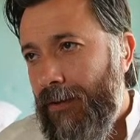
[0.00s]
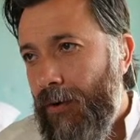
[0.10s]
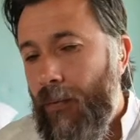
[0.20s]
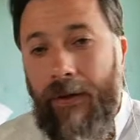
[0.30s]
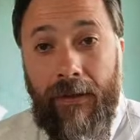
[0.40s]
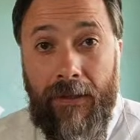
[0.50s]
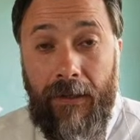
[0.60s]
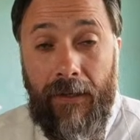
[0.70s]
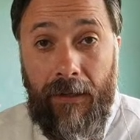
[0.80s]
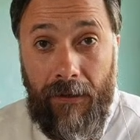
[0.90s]
when
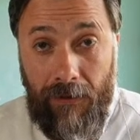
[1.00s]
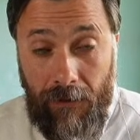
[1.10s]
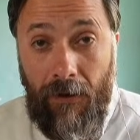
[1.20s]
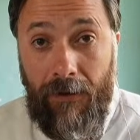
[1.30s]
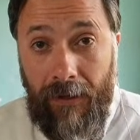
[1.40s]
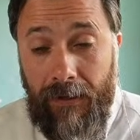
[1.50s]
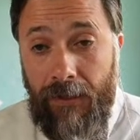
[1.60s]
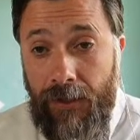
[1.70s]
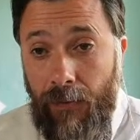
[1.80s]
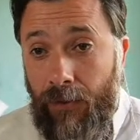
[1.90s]
he thought
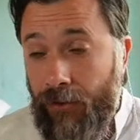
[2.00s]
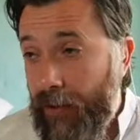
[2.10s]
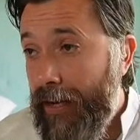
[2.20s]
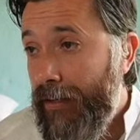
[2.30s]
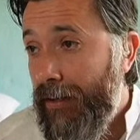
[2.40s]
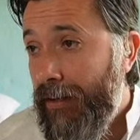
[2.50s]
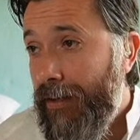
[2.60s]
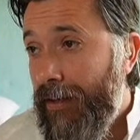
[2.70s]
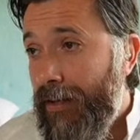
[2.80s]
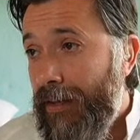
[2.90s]
that she was drunk,
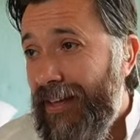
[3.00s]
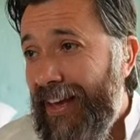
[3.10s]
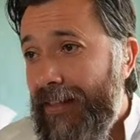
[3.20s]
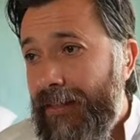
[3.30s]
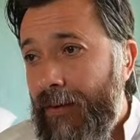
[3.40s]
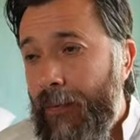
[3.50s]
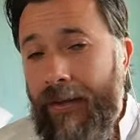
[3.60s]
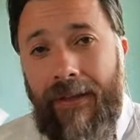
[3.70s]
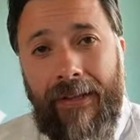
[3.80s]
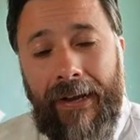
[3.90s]
and the
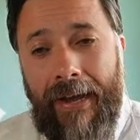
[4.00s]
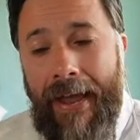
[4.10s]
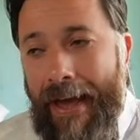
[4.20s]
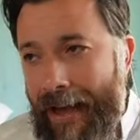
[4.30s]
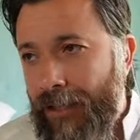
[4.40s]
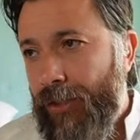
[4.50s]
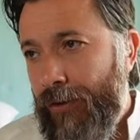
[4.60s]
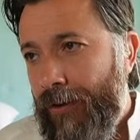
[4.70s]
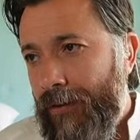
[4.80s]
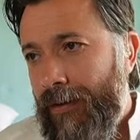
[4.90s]
way that Hannah
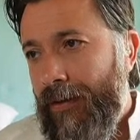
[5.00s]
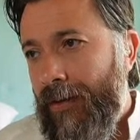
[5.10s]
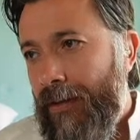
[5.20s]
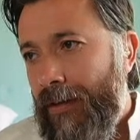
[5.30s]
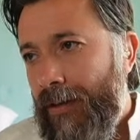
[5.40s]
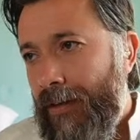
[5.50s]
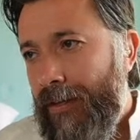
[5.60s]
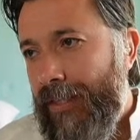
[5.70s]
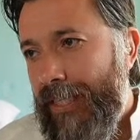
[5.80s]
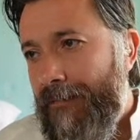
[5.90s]
answered
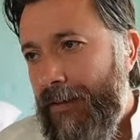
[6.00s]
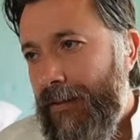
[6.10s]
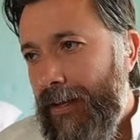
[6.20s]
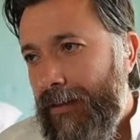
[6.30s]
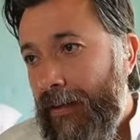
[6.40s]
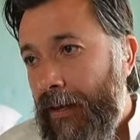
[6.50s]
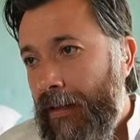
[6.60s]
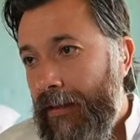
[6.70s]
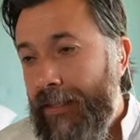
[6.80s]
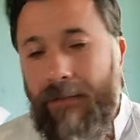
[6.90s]
is something that
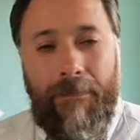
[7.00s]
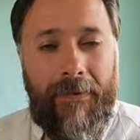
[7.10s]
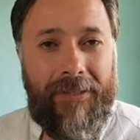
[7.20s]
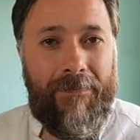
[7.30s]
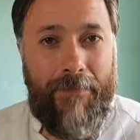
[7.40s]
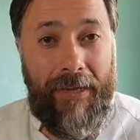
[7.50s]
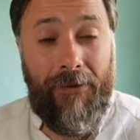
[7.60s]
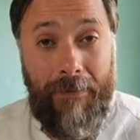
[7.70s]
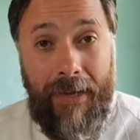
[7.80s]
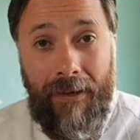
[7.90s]

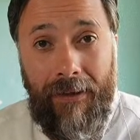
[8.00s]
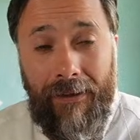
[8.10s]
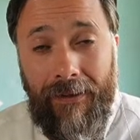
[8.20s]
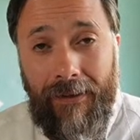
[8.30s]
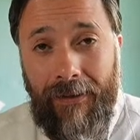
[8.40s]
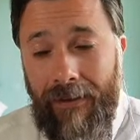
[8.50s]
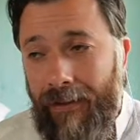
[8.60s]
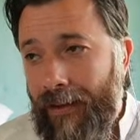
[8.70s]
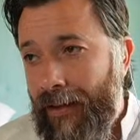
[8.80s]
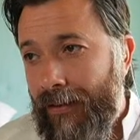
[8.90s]
speak to me,
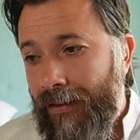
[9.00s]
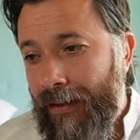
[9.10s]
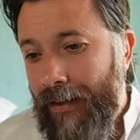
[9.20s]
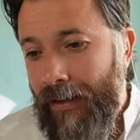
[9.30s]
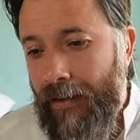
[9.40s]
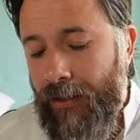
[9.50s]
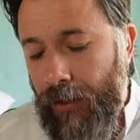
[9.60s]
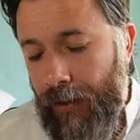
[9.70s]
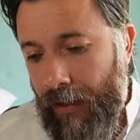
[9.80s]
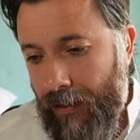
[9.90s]
and
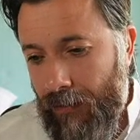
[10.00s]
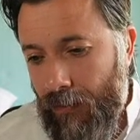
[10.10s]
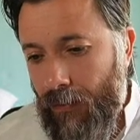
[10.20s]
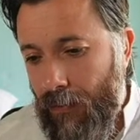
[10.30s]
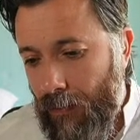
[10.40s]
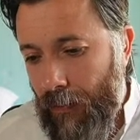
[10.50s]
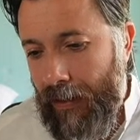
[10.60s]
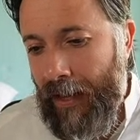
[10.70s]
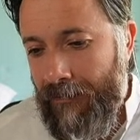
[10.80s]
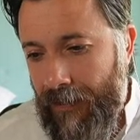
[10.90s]
is connected to
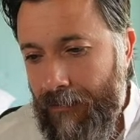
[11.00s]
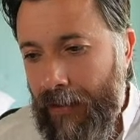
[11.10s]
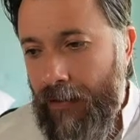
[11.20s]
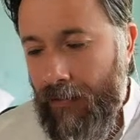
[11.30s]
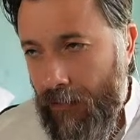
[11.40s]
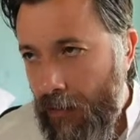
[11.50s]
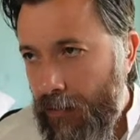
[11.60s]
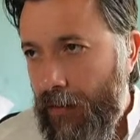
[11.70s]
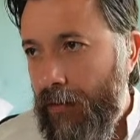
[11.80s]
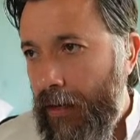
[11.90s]
what had been my
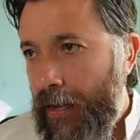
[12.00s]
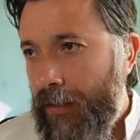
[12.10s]
thought in the